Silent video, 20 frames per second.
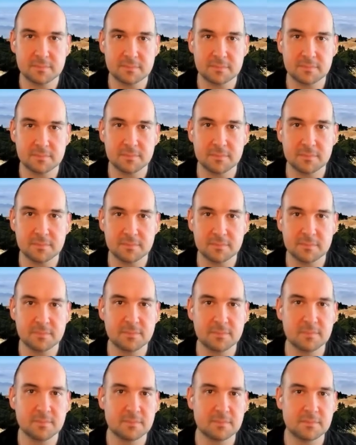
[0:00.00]

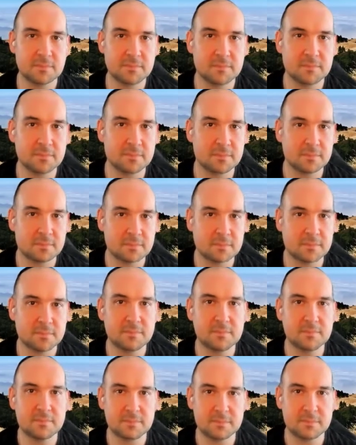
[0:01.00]

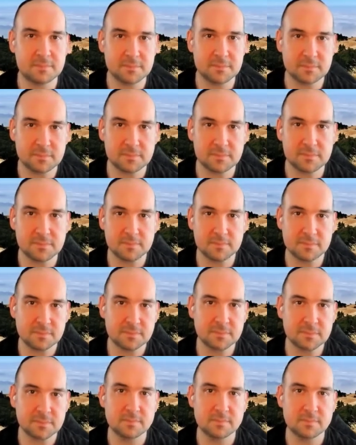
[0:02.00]
This person isn't speaking.